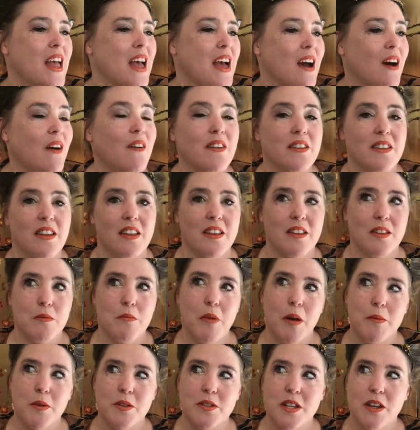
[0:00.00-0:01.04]
Oh, and you might
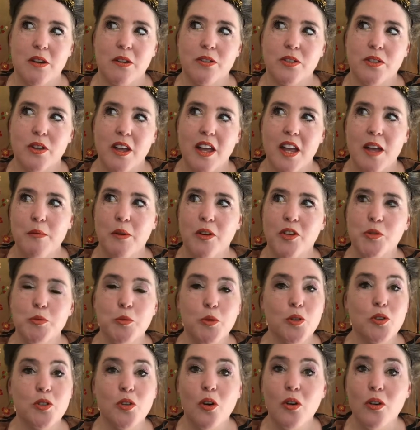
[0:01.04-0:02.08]
be able to also hear my small
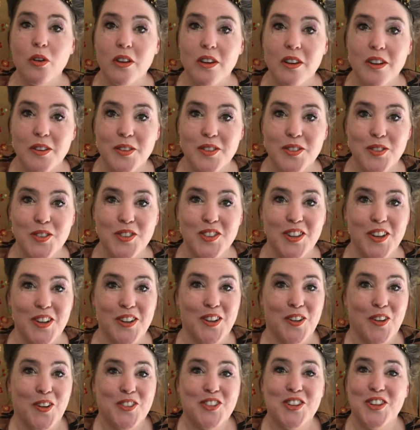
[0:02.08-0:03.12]
dog, who's also
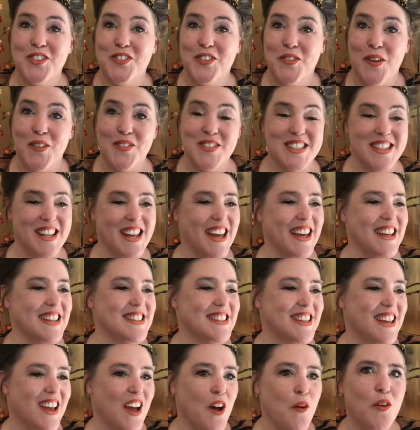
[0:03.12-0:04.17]
locked in a room upstairs.
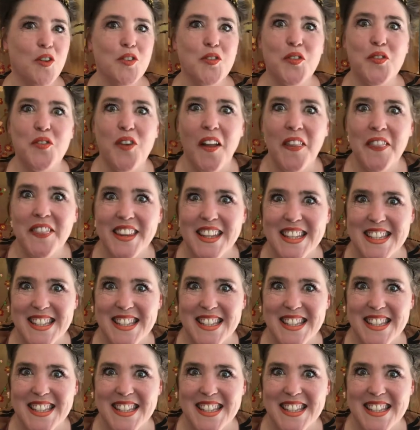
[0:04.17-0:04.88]
What fun this